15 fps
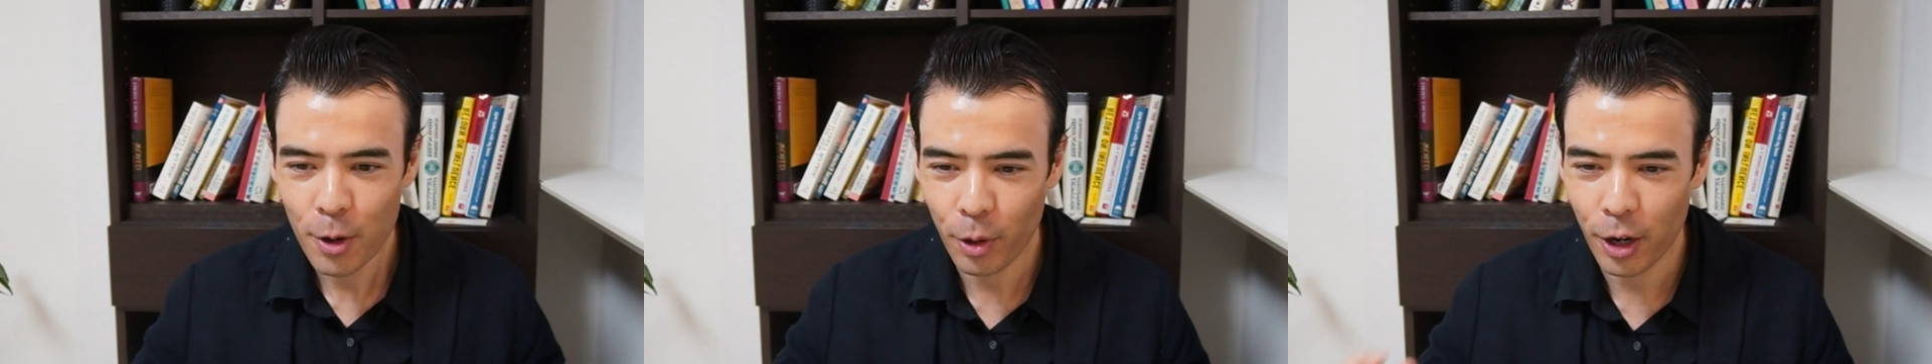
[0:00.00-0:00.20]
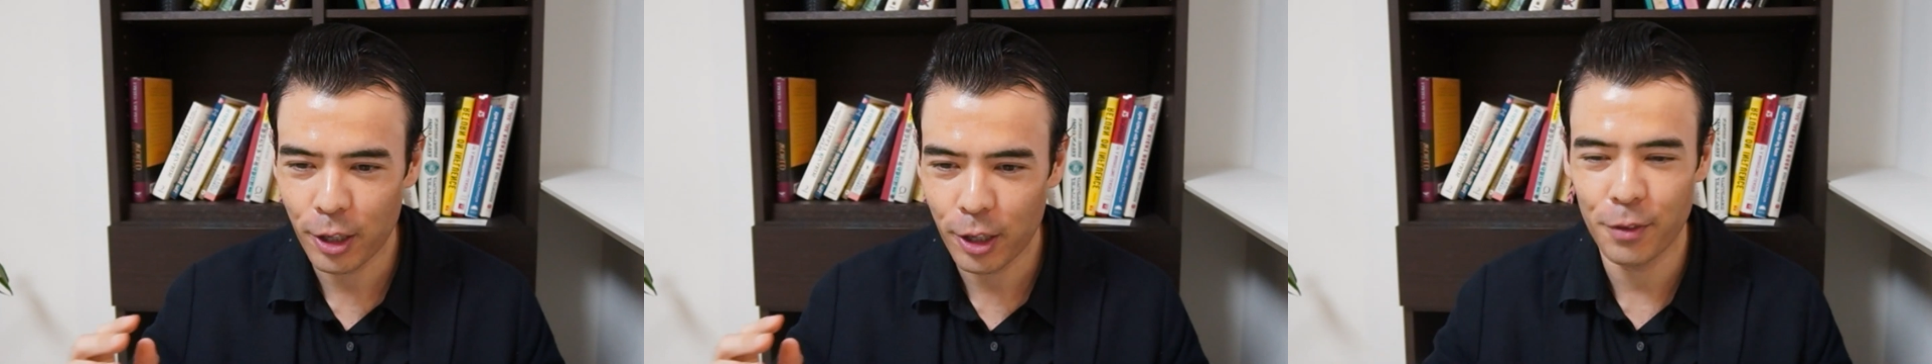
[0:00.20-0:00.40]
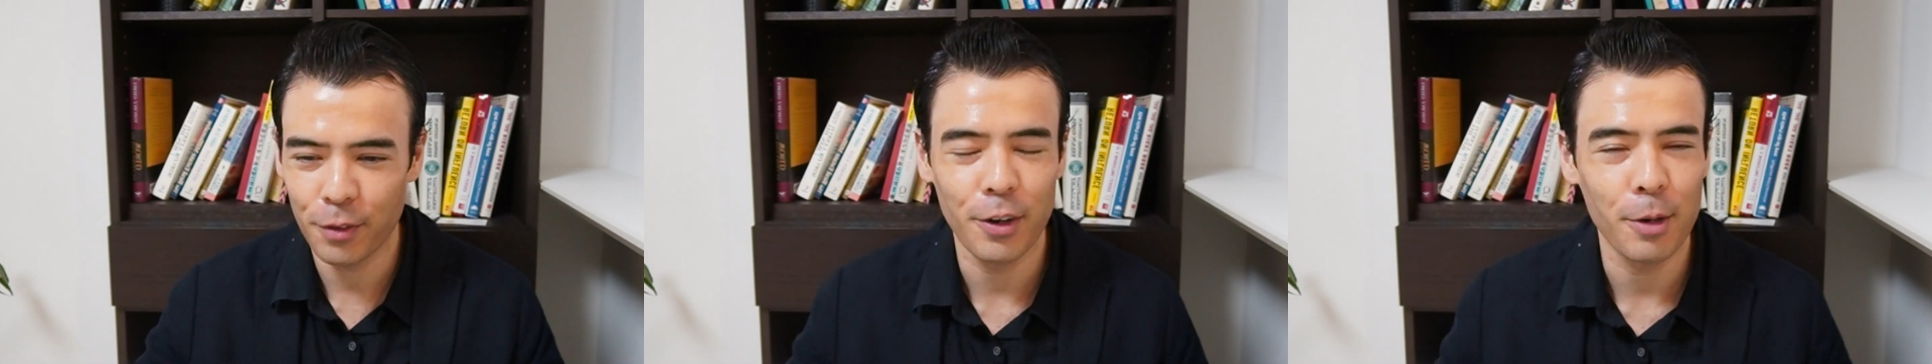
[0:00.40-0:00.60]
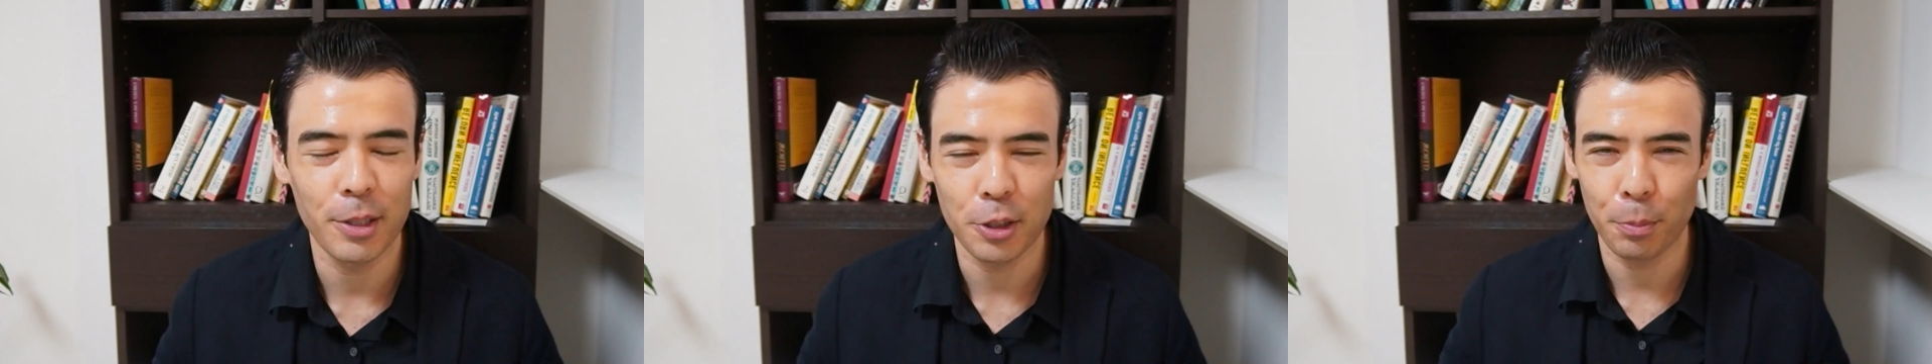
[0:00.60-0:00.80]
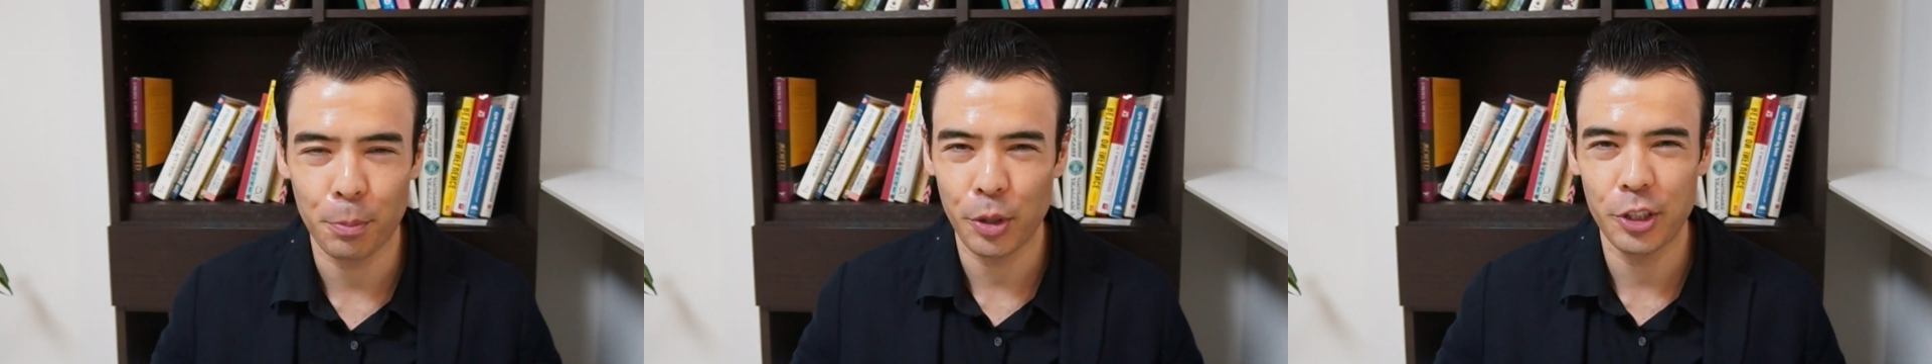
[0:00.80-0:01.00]
Would also very
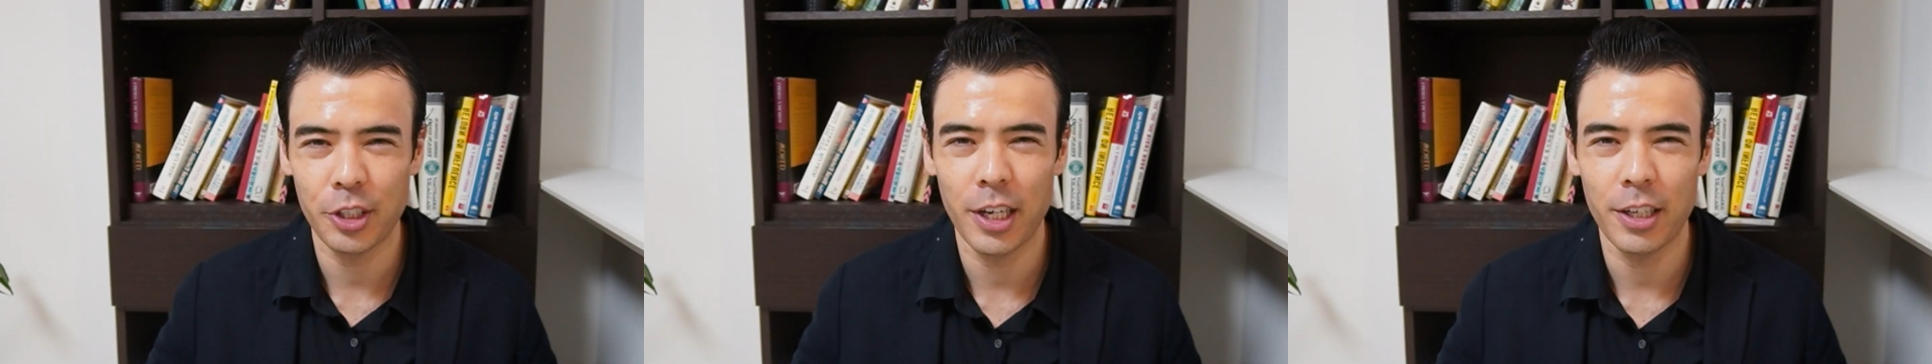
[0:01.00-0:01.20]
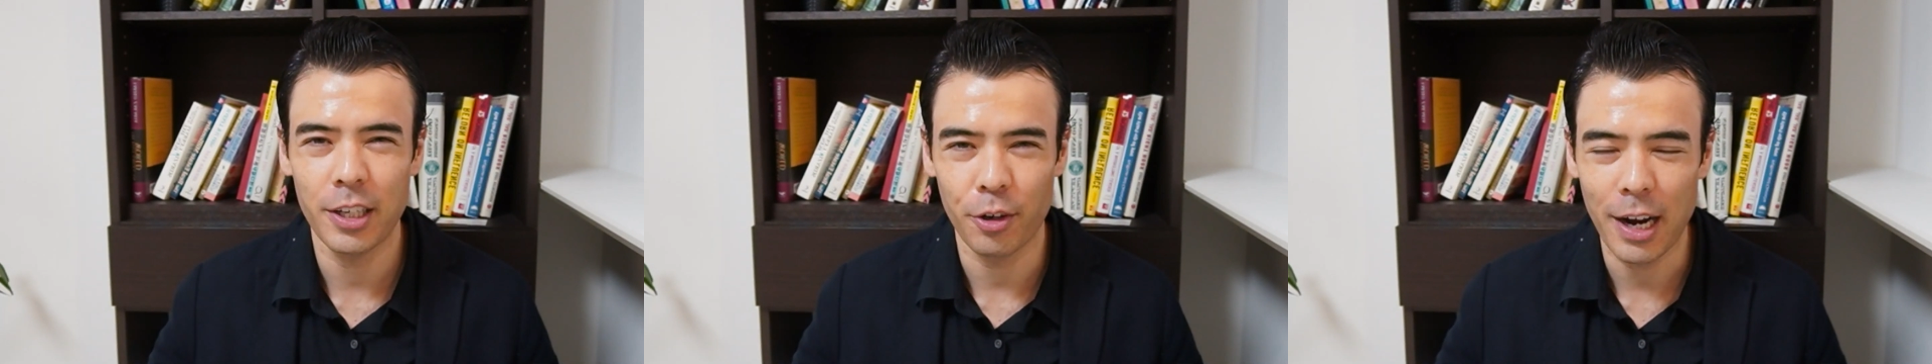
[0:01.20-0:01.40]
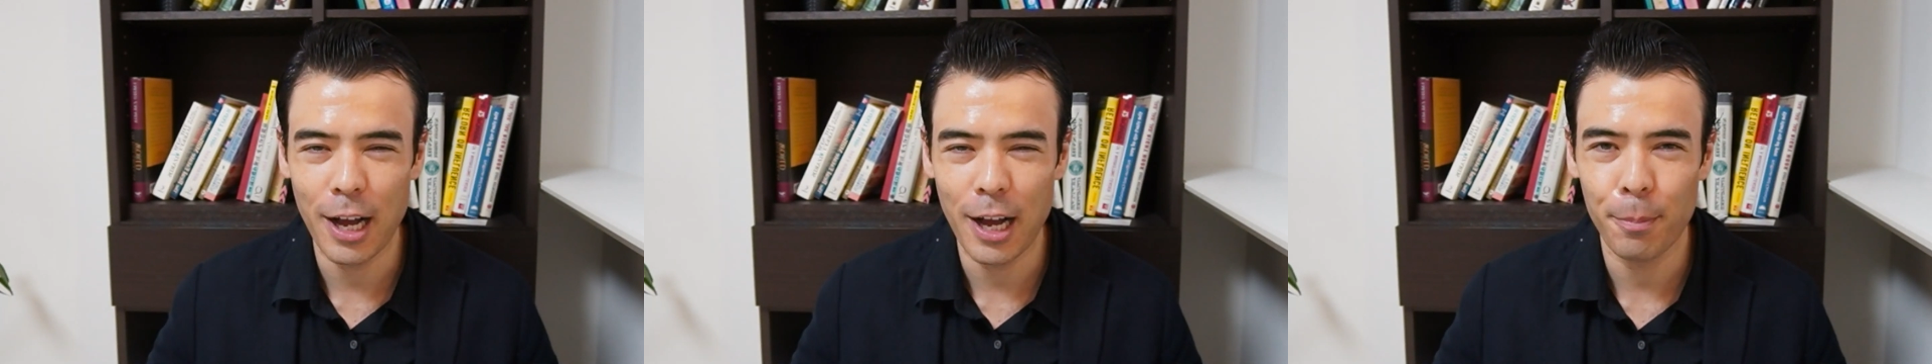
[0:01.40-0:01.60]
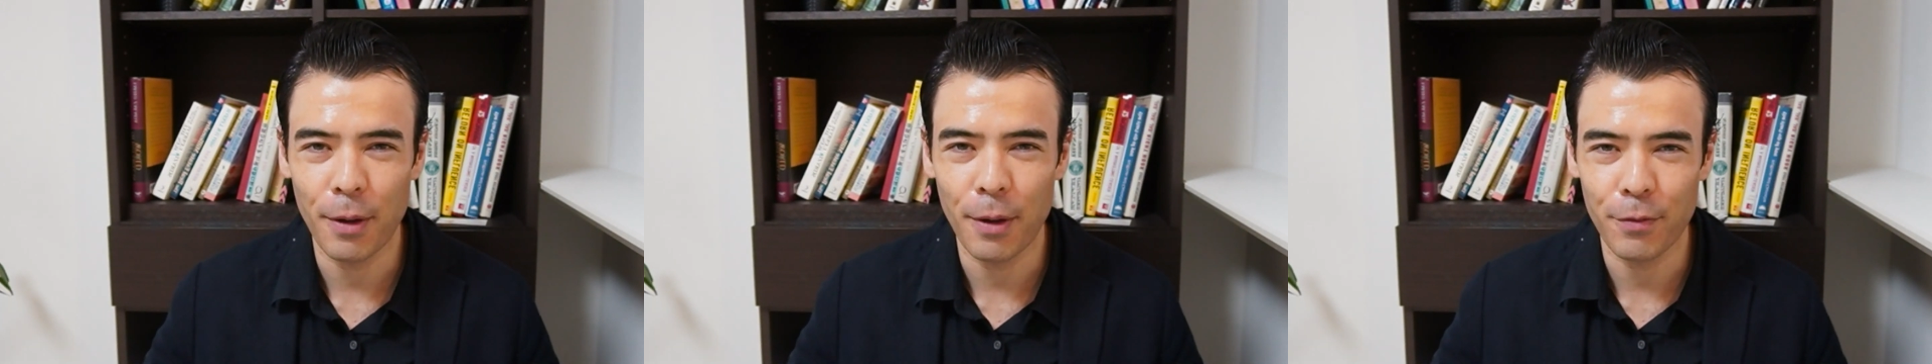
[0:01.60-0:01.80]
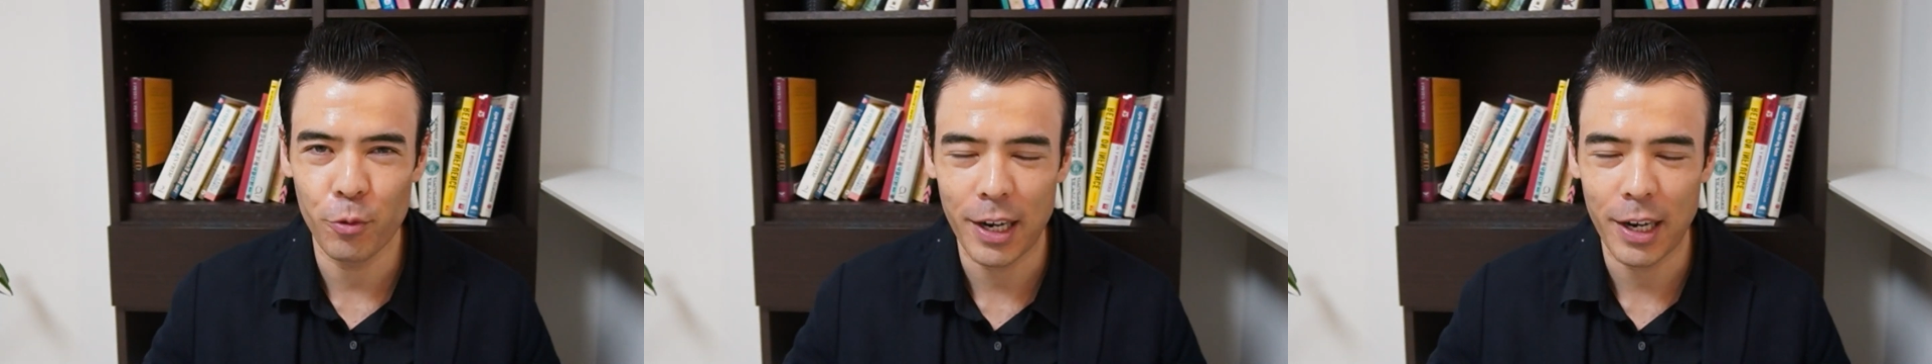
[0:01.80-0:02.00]
much appreciate your help
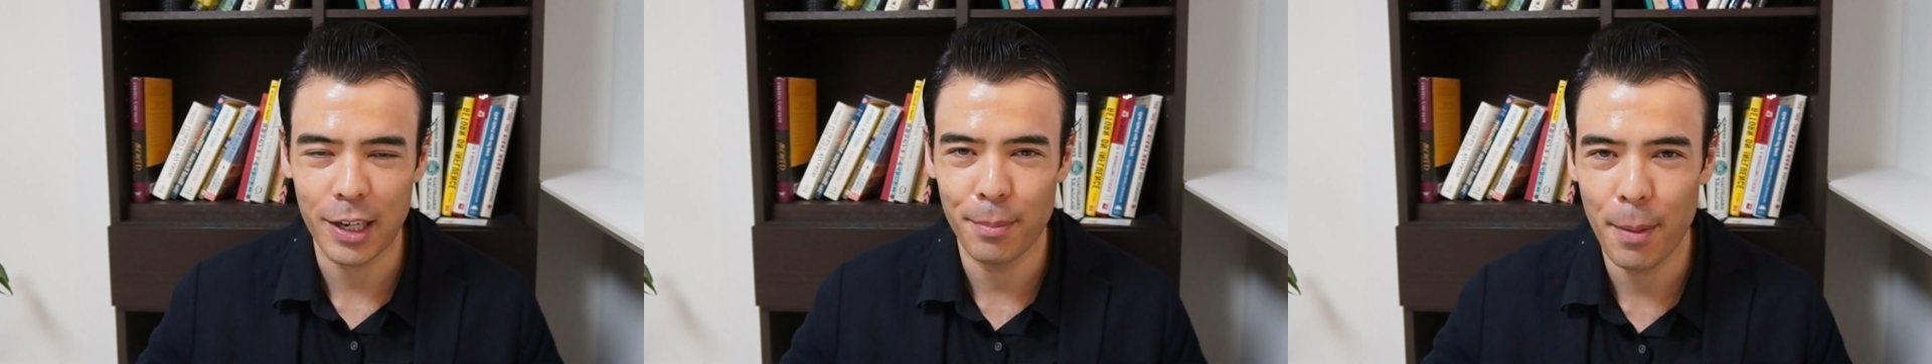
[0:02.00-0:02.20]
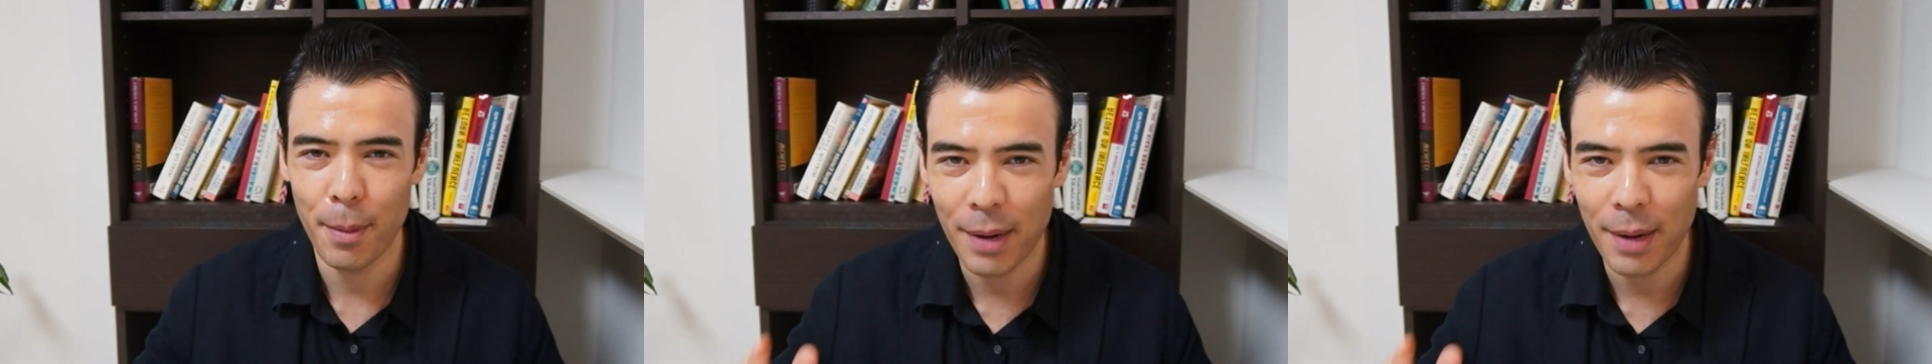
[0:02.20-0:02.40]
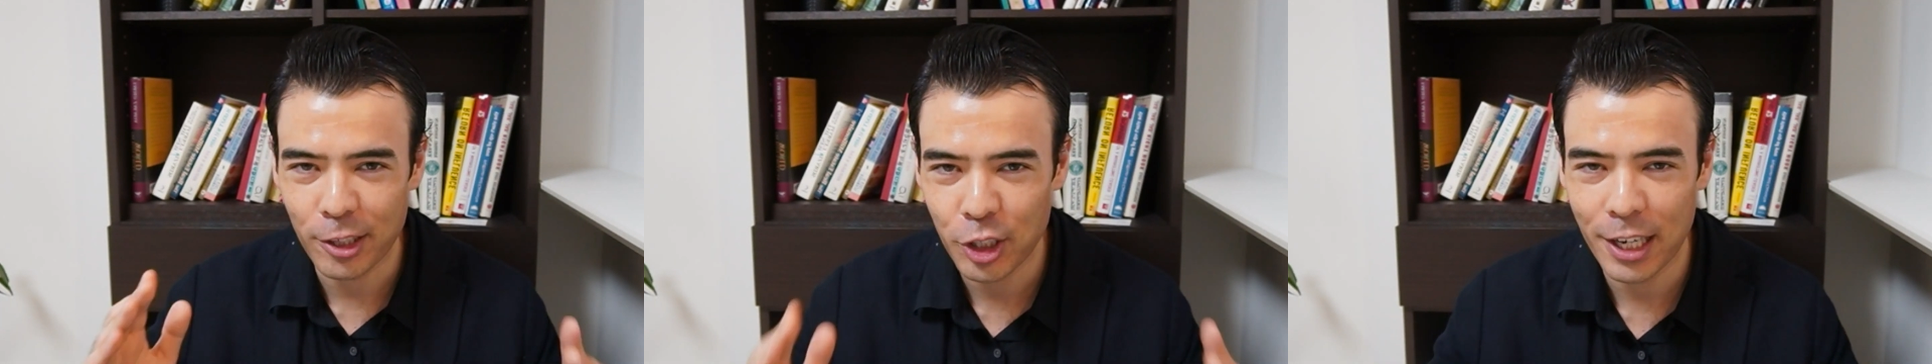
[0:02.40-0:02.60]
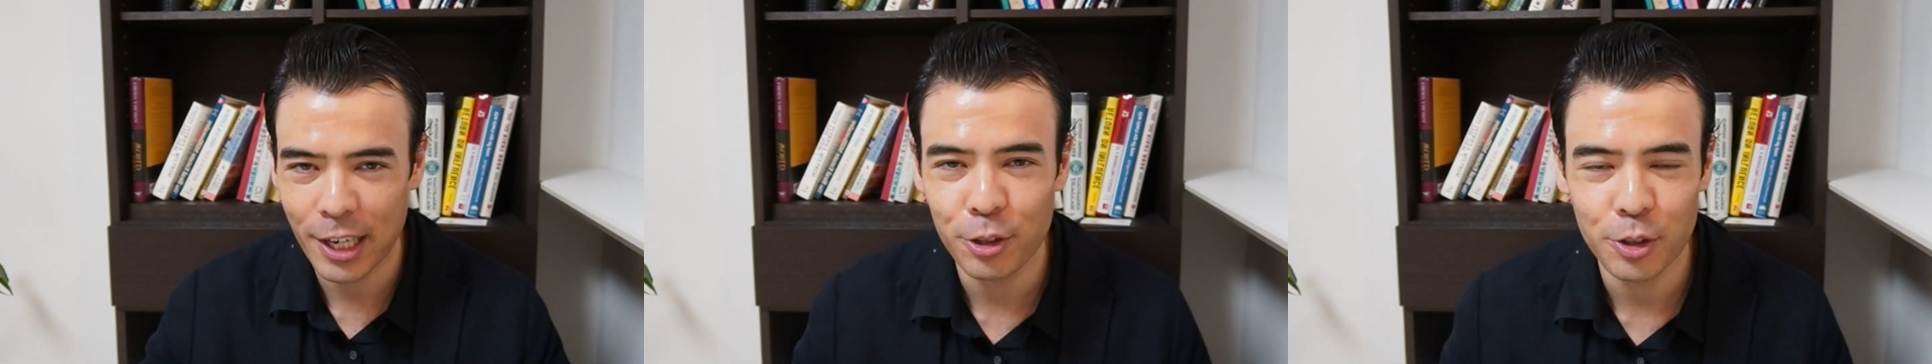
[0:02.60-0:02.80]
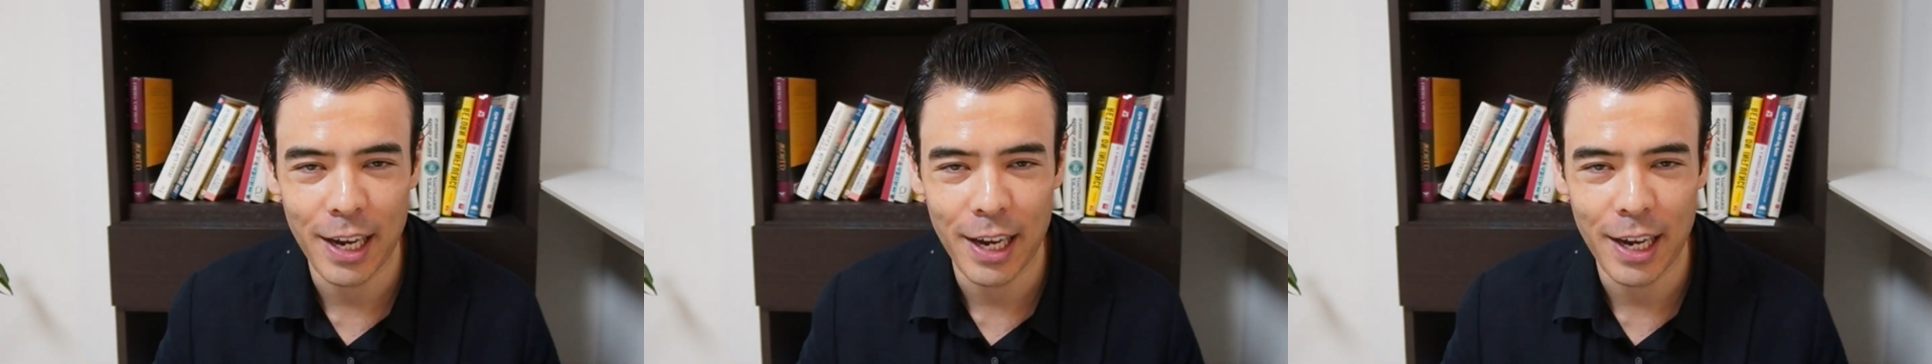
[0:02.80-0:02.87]
if you recommend my channel